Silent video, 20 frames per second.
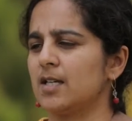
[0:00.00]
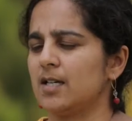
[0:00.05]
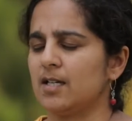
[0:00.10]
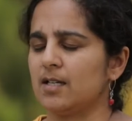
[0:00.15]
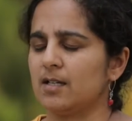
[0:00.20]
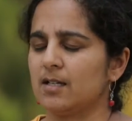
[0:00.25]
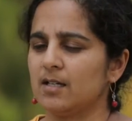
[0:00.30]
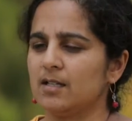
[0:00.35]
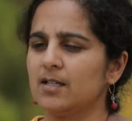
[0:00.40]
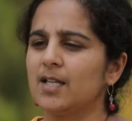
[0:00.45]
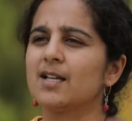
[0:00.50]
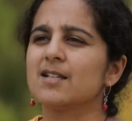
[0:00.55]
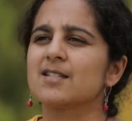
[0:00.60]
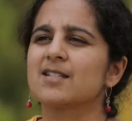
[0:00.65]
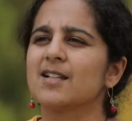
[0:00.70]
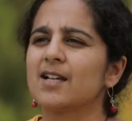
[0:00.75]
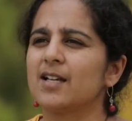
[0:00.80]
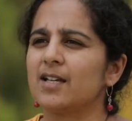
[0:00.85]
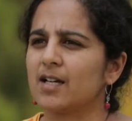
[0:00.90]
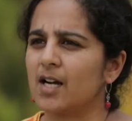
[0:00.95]
say,
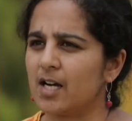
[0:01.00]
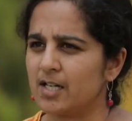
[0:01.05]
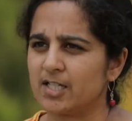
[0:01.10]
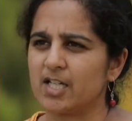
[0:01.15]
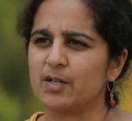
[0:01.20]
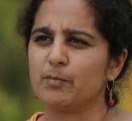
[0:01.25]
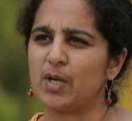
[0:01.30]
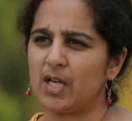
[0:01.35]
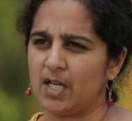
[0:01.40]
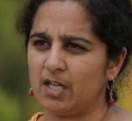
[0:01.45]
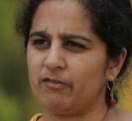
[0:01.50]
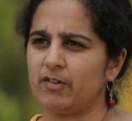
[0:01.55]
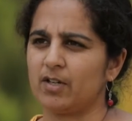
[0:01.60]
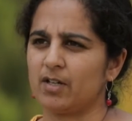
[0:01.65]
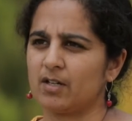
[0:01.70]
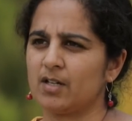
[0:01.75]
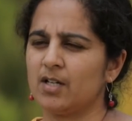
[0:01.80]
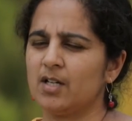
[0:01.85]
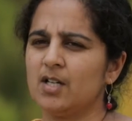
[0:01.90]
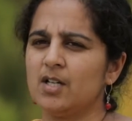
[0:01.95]
things like hunting
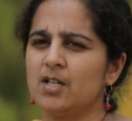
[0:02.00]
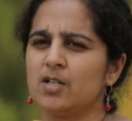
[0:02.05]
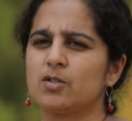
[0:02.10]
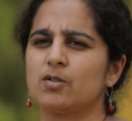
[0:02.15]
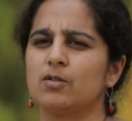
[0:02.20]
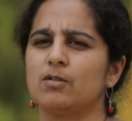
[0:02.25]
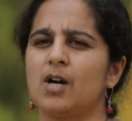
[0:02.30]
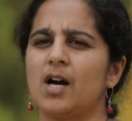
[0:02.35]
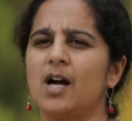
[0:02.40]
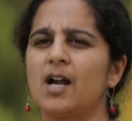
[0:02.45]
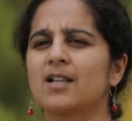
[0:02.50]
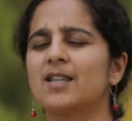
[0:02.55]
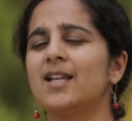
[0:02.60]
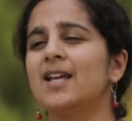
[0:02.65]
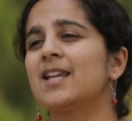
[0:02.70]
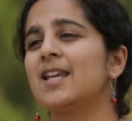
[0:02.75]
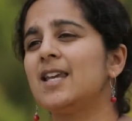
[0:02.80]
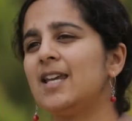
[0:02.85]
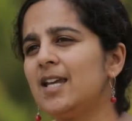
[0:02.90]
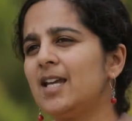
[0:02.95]
behavior? So are
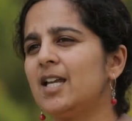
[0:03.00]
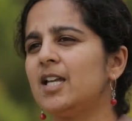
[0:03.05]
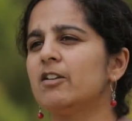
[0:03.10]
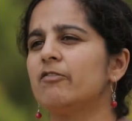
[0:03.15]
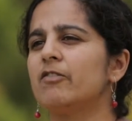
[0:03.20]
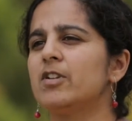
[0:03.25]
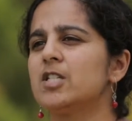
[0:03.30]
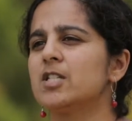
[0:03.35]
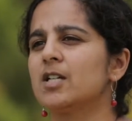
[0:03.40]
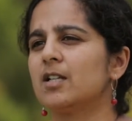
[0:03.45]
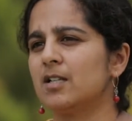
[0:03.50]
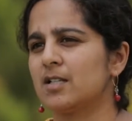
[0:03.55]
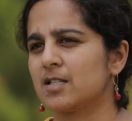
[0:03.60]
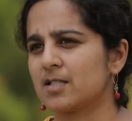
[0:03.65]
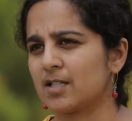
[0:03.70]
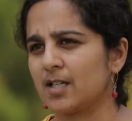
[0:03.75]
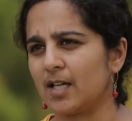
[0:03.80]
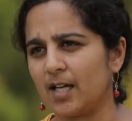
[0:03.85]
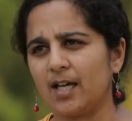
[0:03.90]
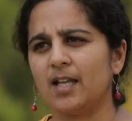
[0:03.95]
there key
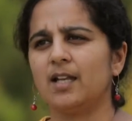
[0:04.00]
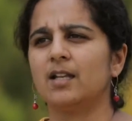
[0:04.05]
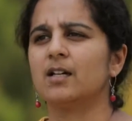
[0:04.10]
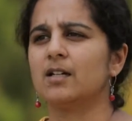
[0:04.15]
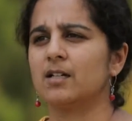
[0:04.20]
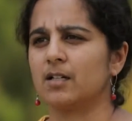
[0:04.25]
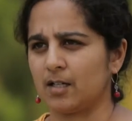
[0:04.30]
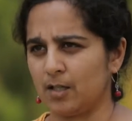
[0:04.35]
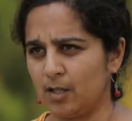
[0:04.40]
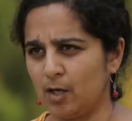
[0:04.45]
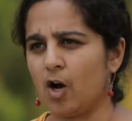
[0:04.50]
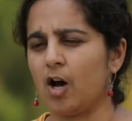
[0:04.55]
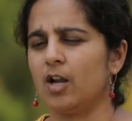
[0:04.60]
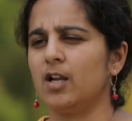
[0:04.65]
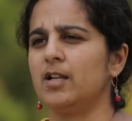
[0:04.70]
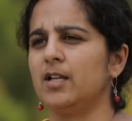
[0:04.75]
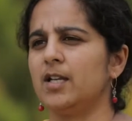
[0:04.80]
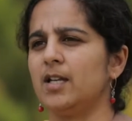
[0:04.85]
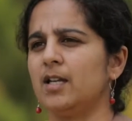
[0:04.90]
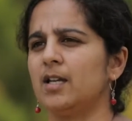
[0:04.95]
individuals in a
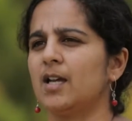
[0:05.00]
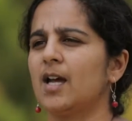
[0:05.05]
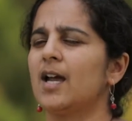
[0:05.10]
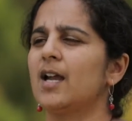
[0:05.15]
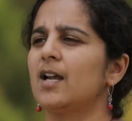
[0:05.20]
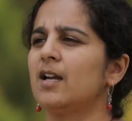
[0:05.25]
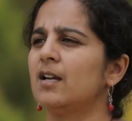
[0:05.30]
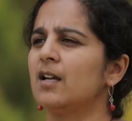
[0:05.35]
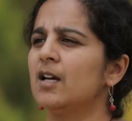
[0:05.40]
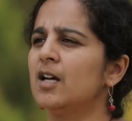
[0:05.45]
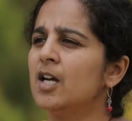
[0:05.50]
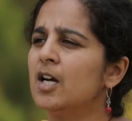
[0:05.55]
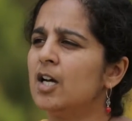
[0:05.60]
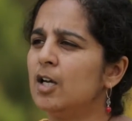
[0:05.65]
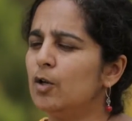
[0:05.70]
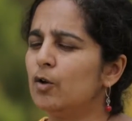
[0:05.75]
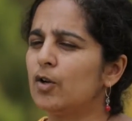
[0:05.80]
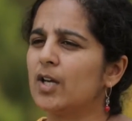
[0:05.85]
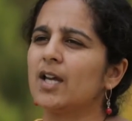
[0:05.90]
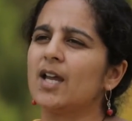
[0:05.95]
colony,
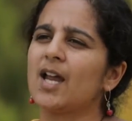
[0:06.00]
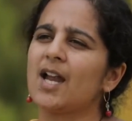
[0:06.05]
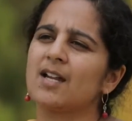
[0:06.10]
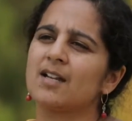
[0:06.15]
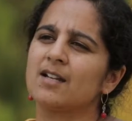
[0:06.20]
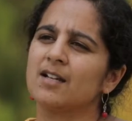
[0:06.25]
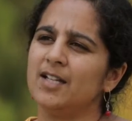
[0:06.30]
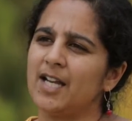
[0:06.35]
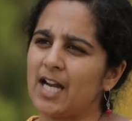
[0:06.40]
and looking at